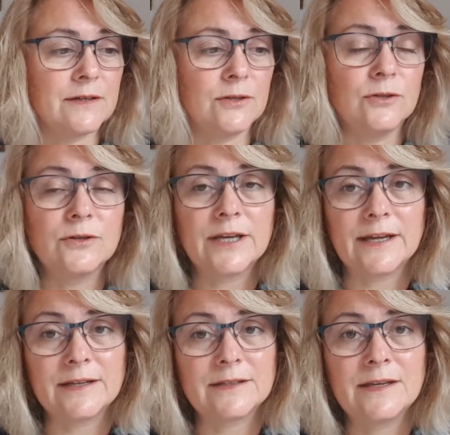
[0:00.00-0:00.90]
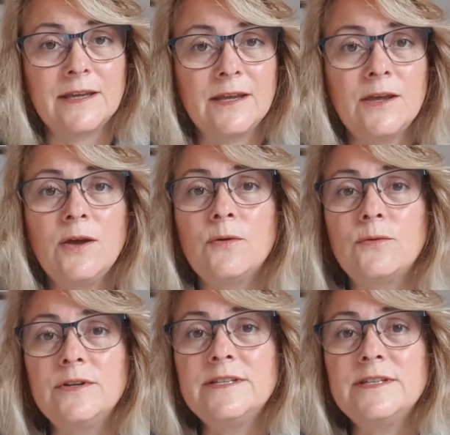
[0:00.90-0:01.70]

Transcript: a look at. One